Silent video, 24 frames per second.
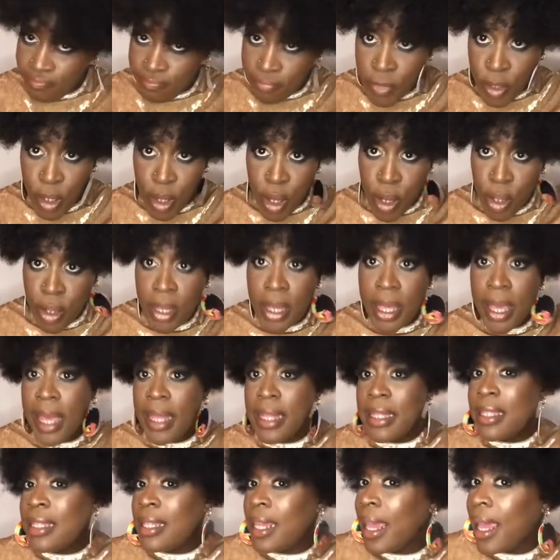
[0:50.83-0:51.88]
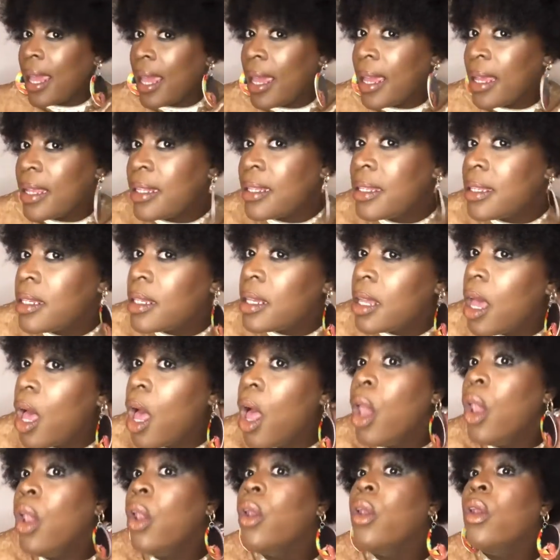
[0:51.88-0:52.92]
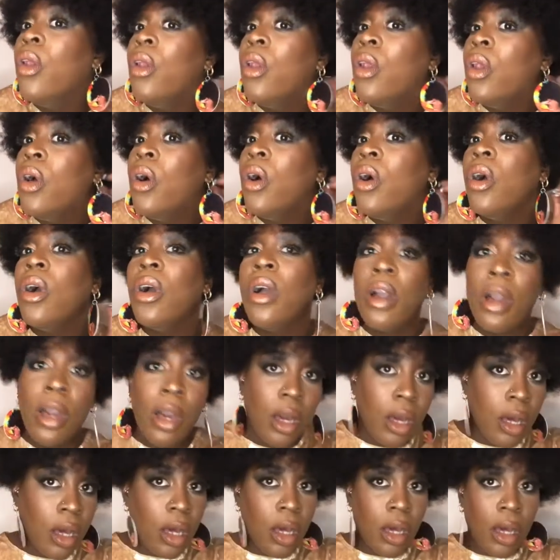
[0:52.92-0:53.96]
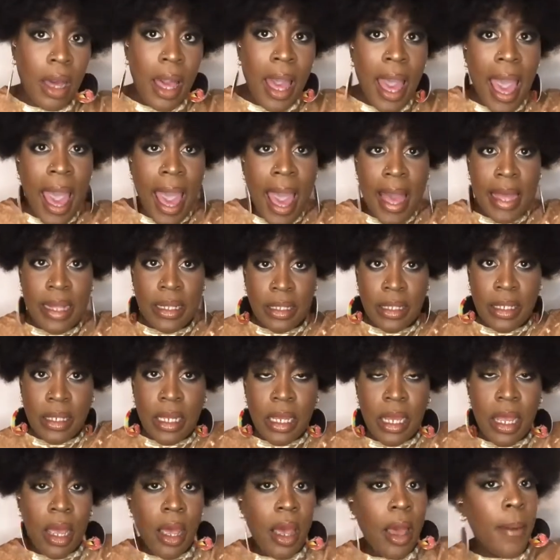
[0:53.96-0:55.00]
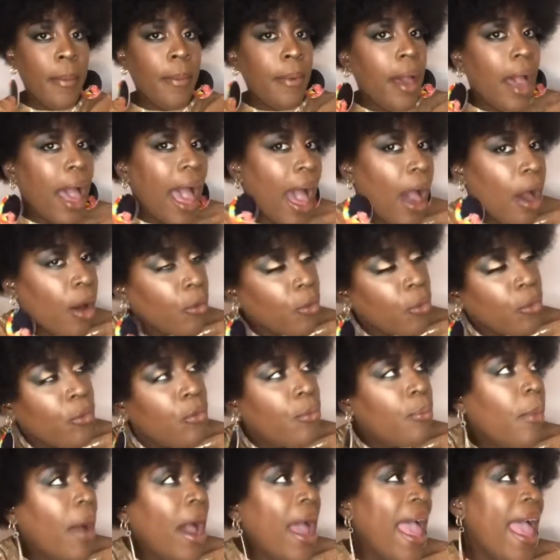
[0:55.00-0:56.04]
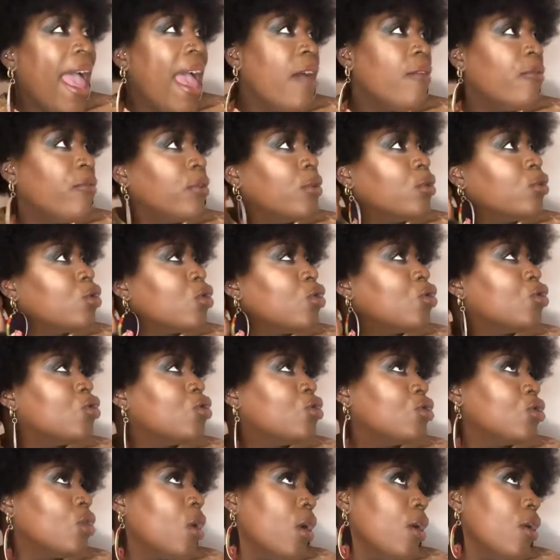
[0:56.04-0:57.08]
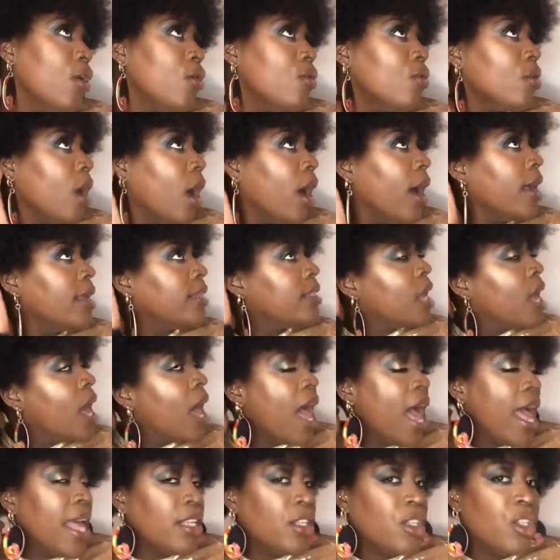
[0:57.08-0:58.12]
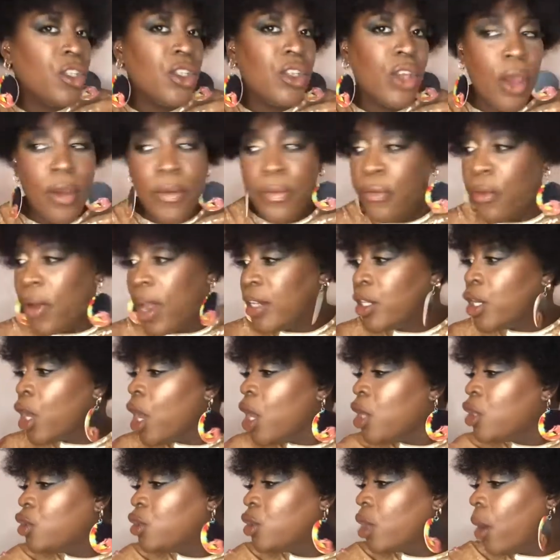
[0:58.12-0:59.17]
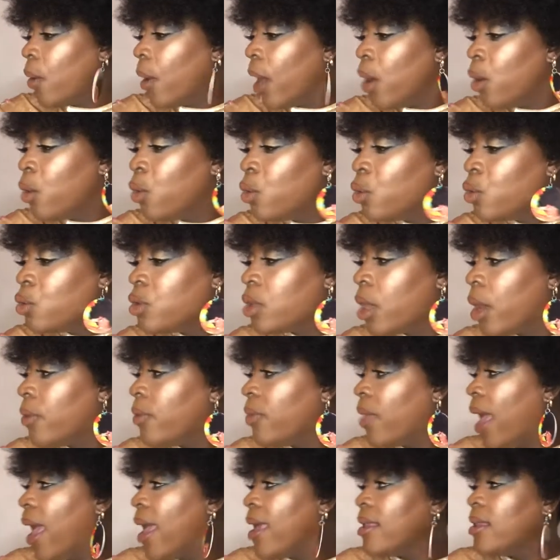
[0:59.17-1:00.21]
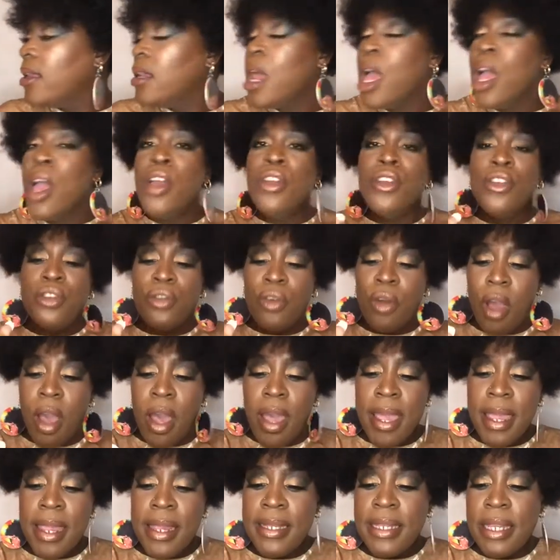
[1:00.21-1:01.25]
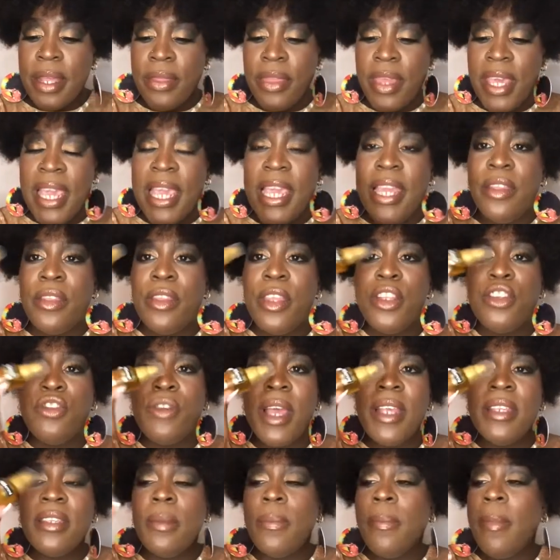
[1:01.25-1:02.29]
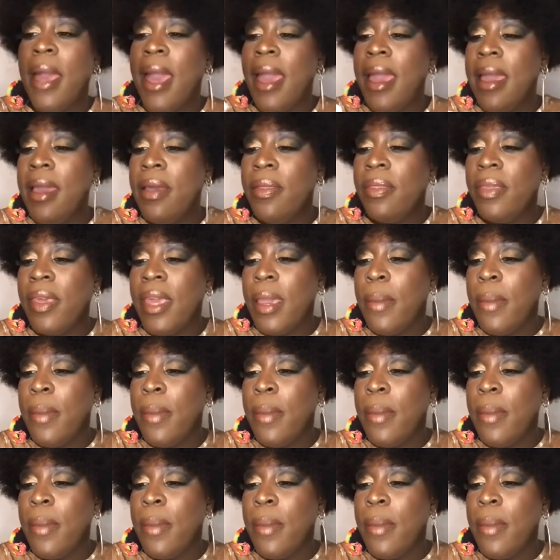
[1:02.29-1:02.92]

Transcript: look at it. Look at how my hair feels so nice and so fresh. So I also then tried the Tresemme, the